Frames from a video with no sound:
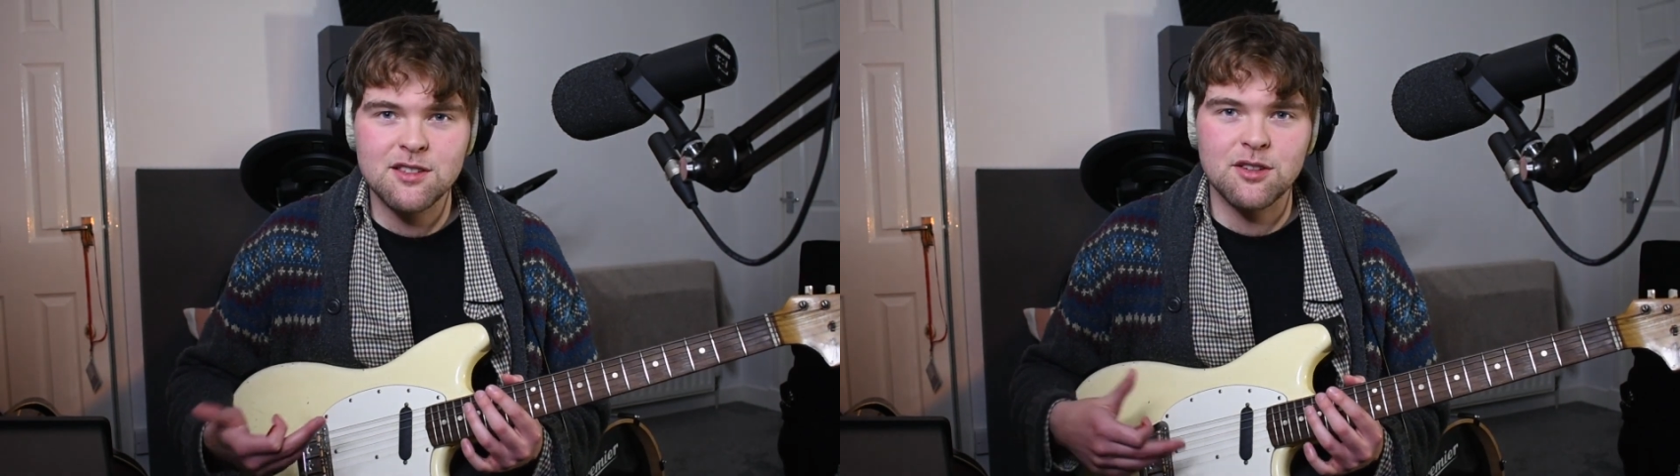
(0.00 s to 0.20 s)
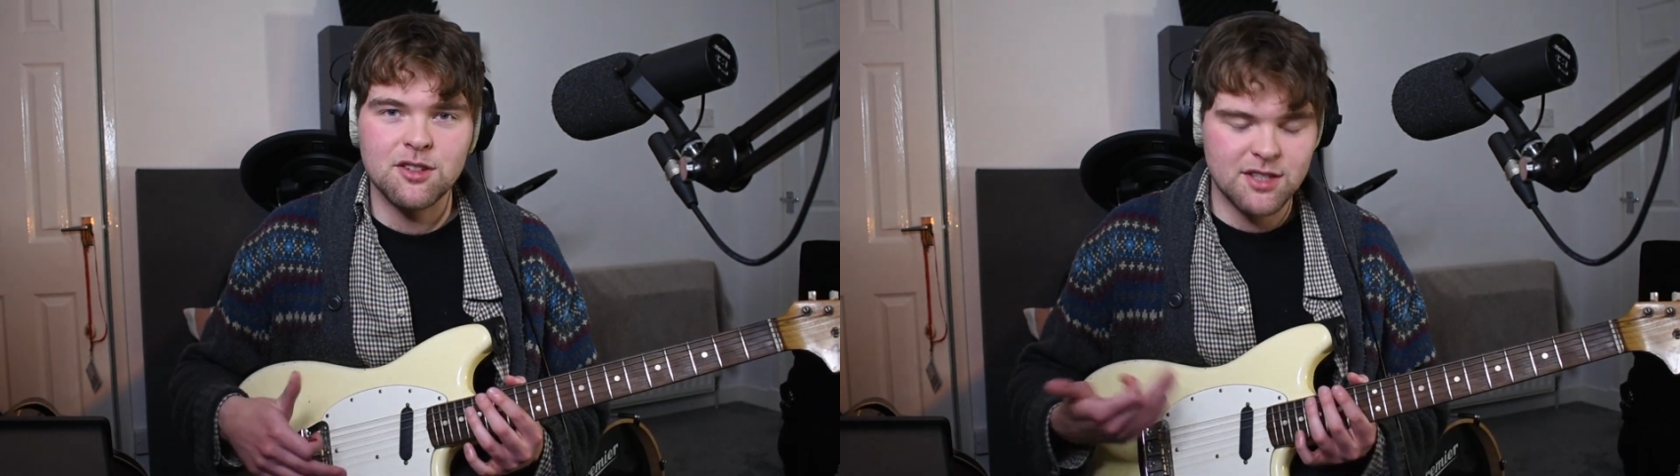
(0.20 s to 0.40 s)

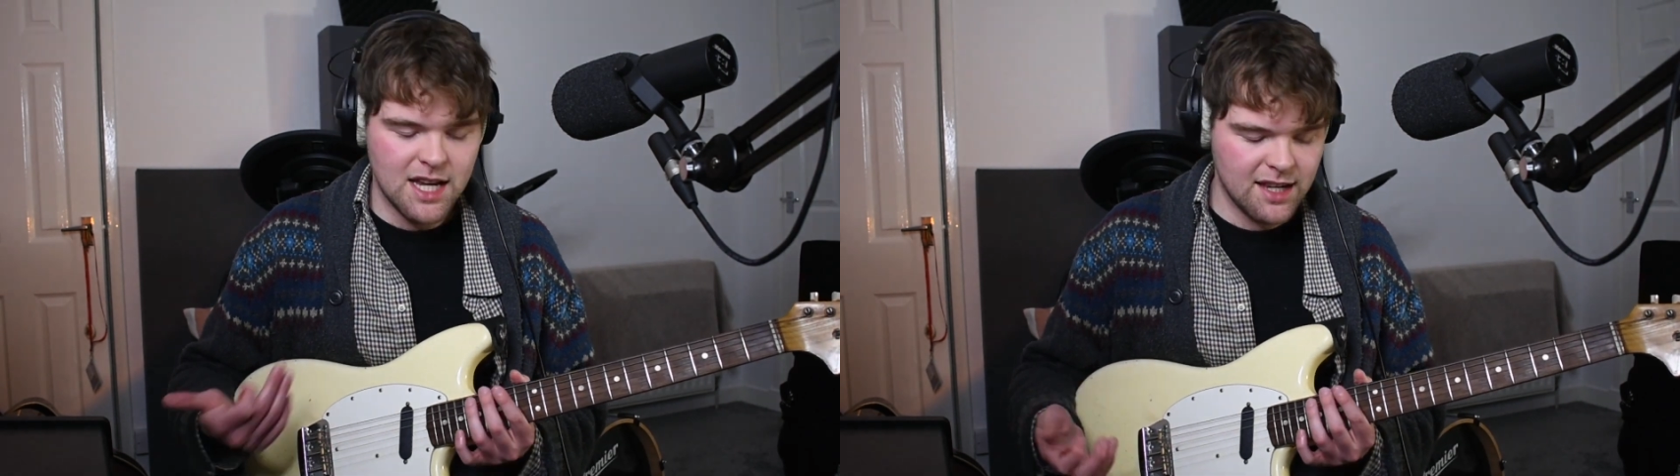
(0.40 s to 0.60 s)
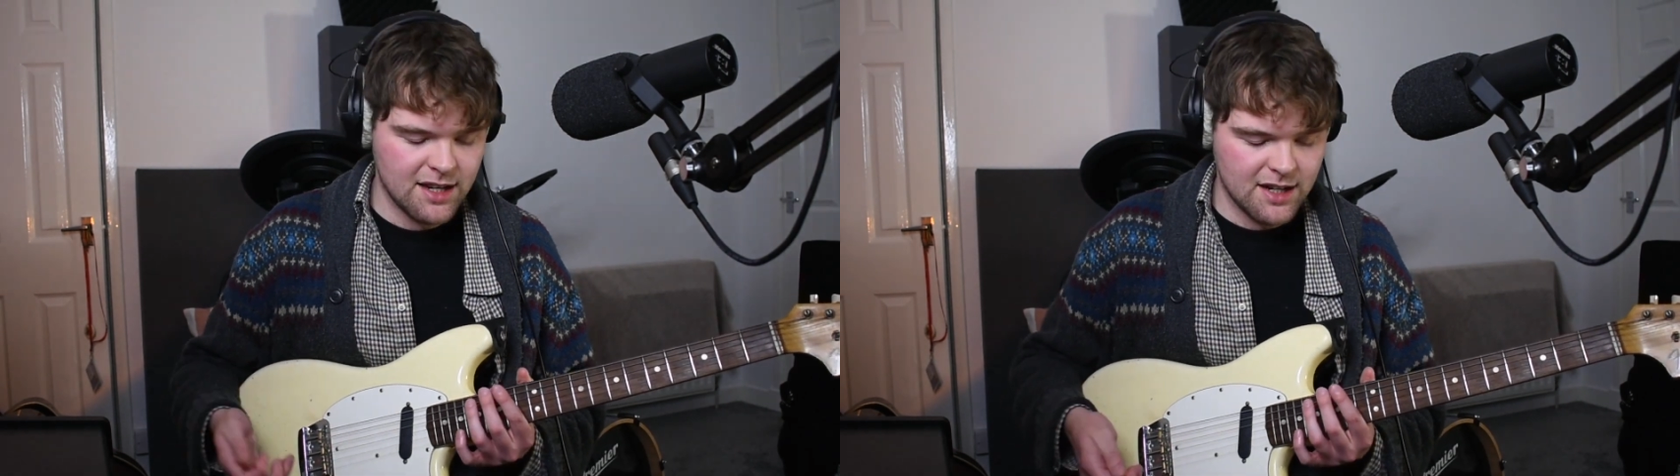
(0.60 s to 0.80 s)
So you
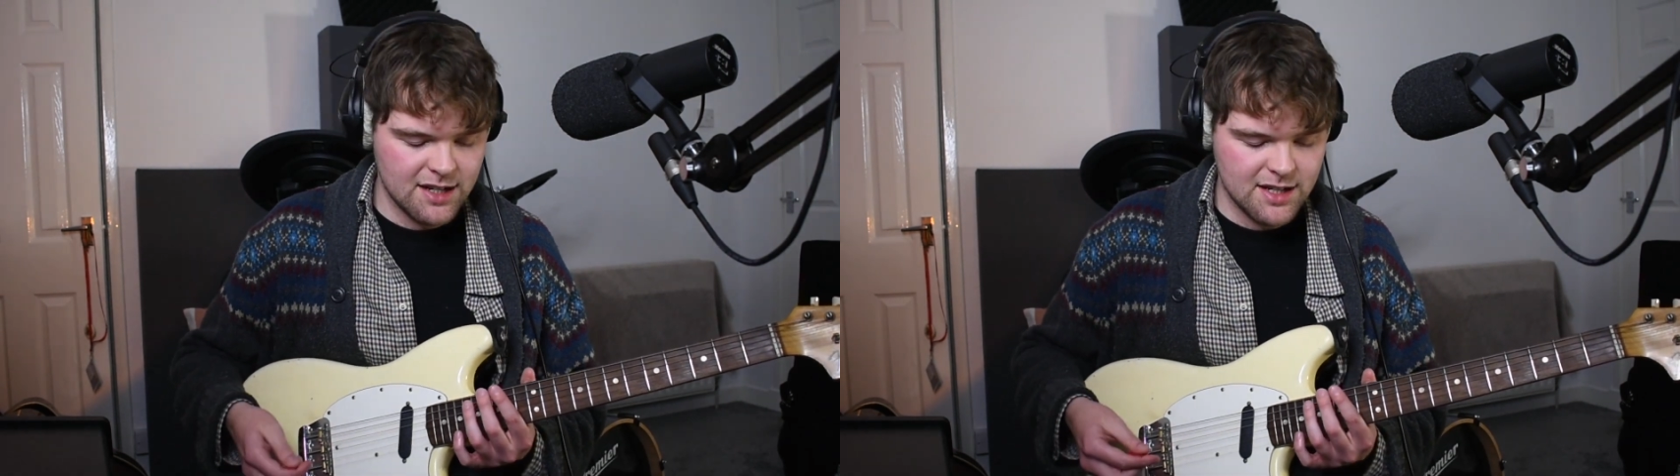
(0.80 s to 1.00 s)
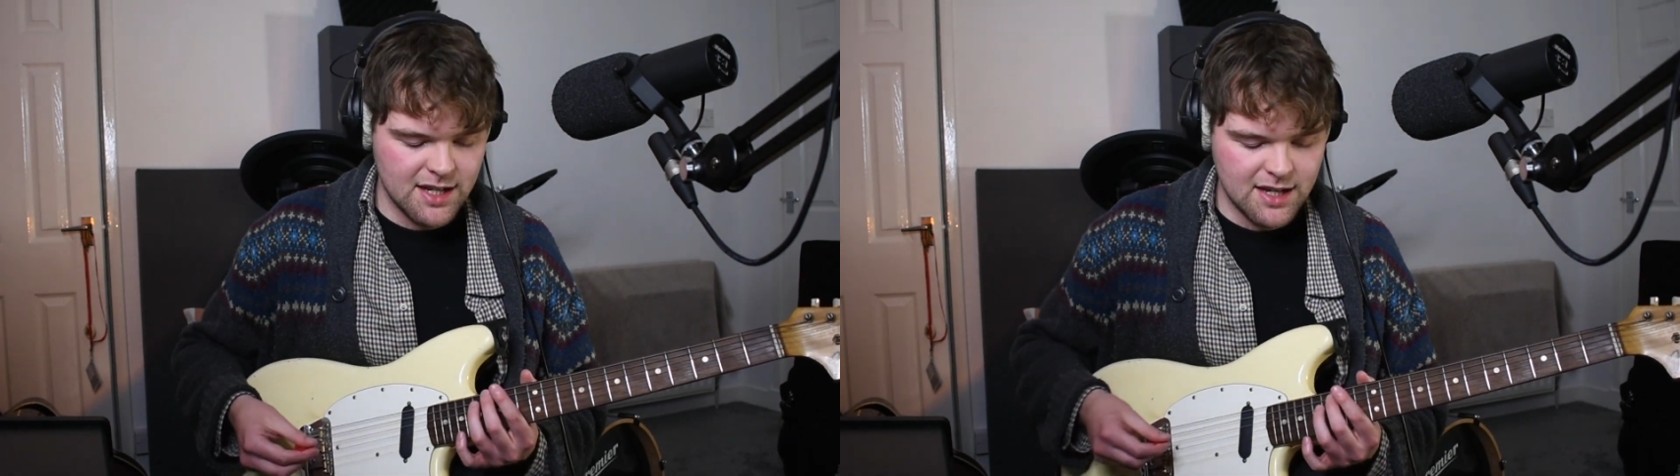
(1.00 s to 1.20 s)
take an
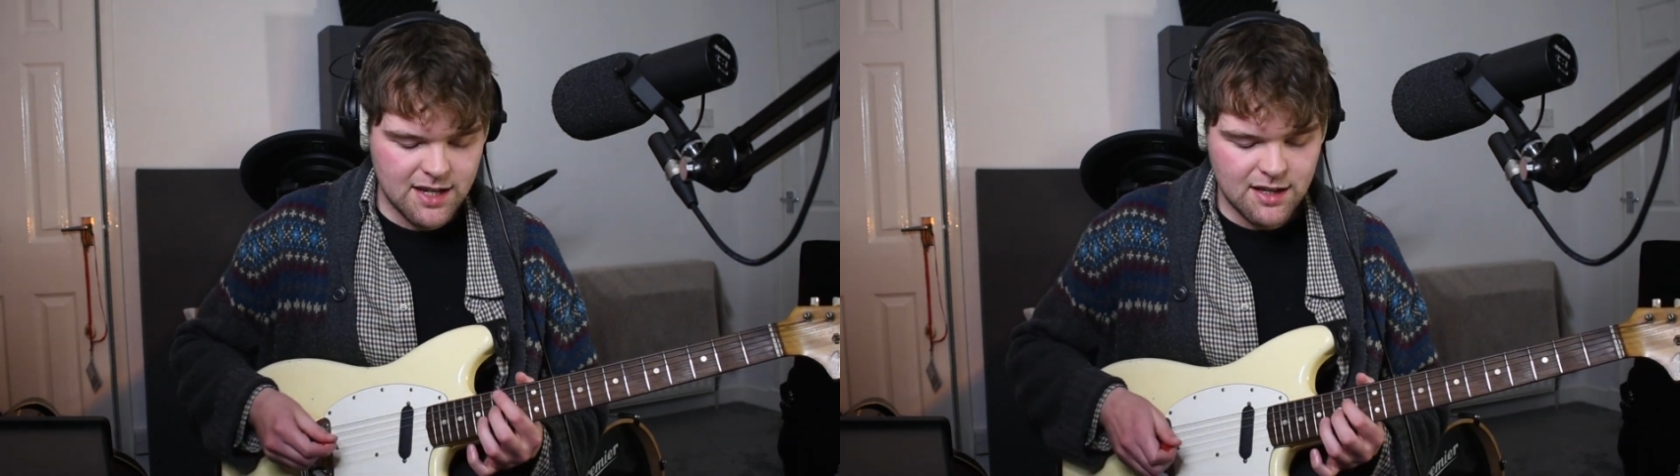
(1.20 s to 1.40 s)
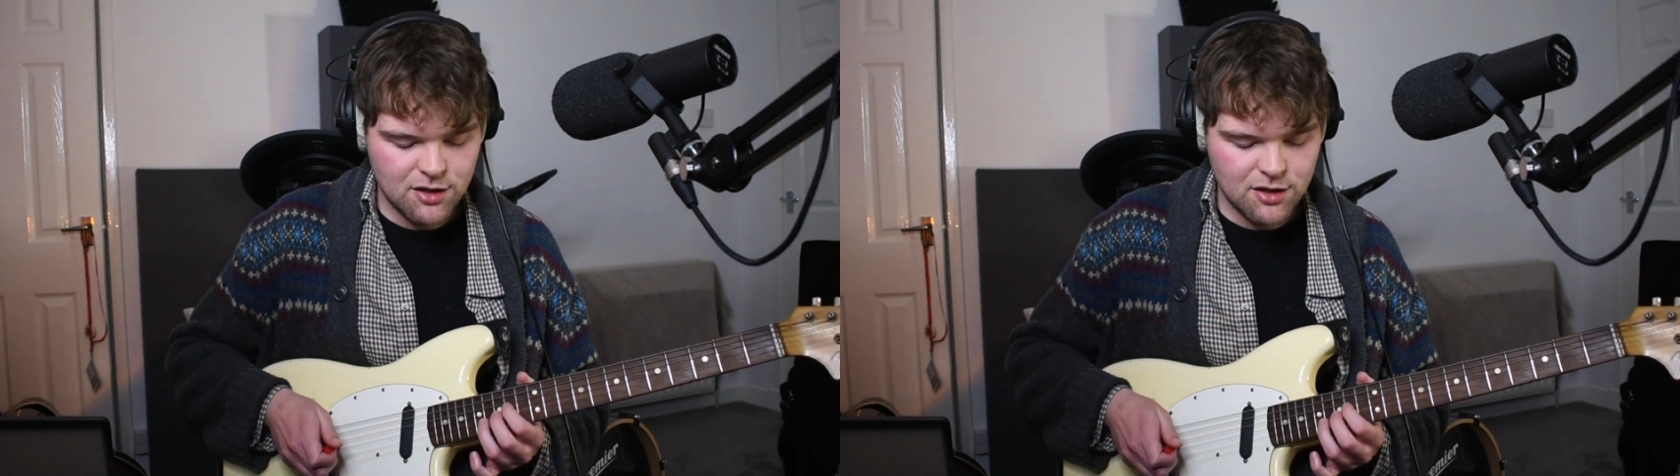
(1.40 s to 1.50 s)
idea